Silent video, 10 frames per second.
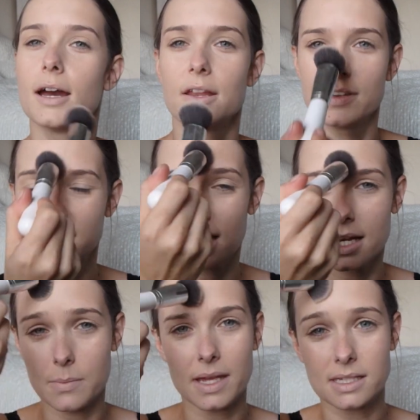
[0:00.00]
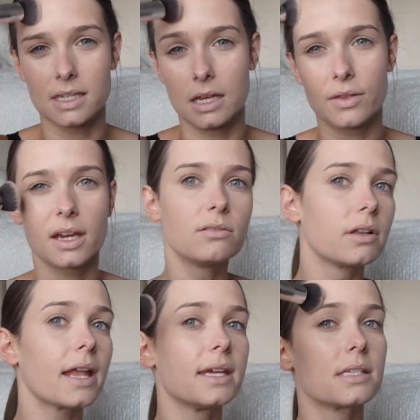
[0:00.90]
And if you see any bits that you think, oh,
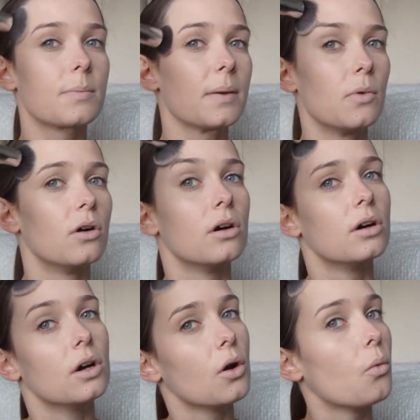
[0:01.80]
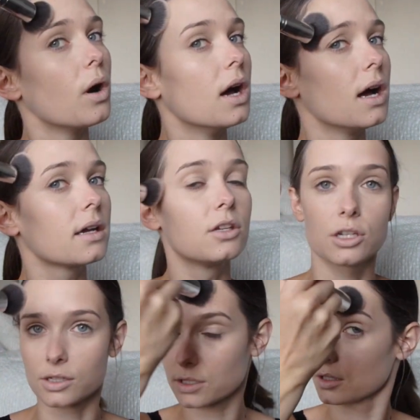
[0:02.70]
that needs a bit more work, you
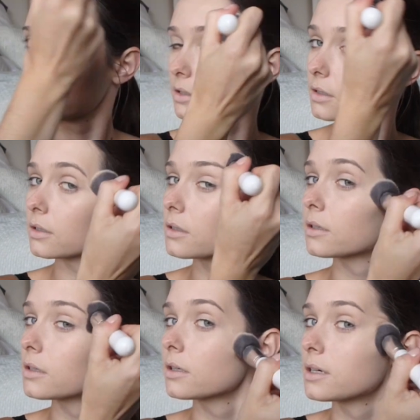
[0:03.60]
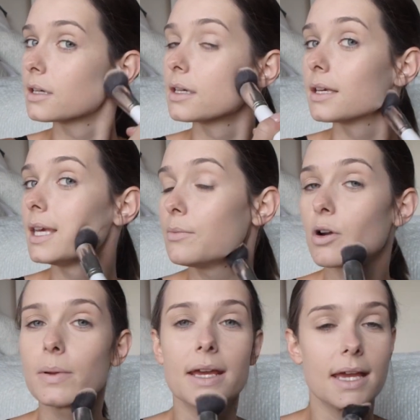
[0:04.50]
just keep
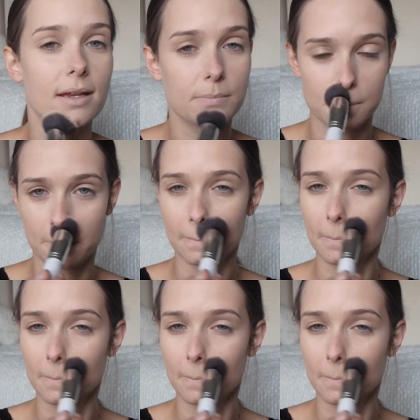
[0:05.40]
rubbing it in,